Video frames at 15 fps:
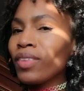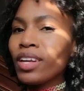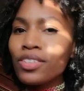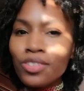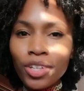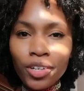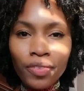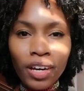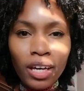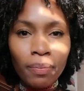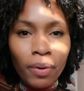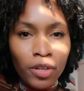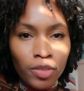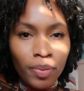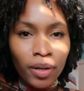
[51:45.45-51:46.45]
certified
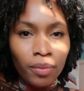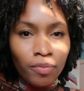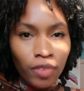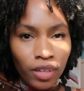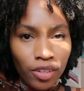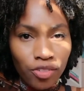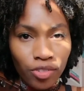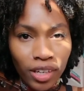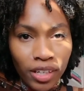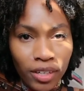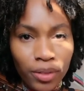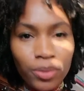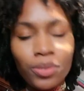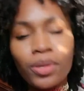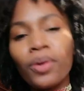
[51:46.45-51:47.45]
postpartum fitness
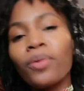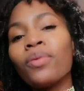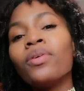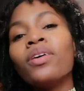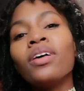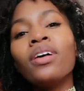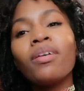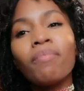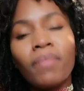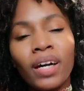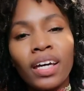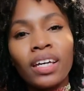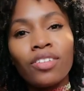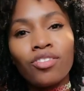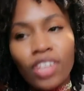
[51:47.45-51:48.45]
trainer, so
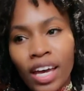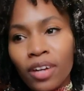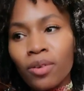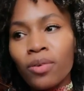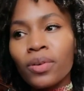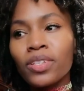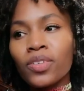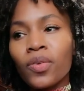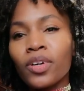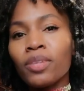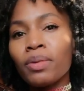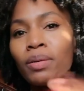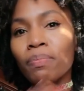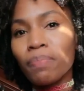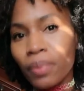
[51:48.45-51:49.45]
my channel is going to
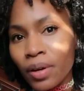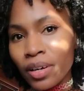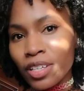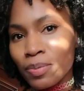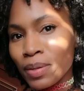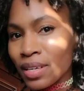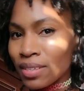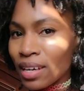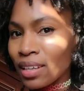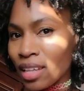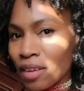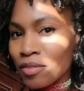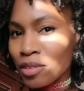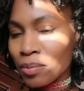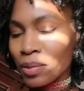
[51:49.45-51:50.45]
be books because I
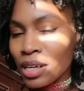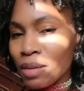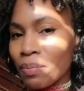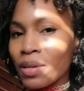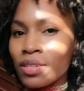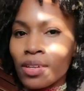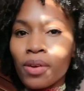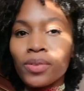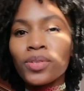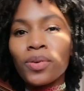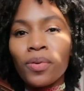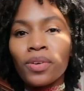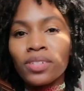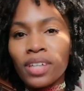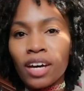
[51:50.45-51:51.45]
love to read, but it's also
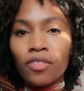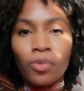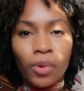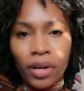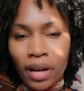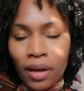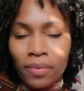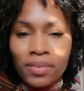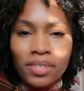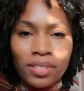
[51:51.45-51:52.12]
going to have workouts.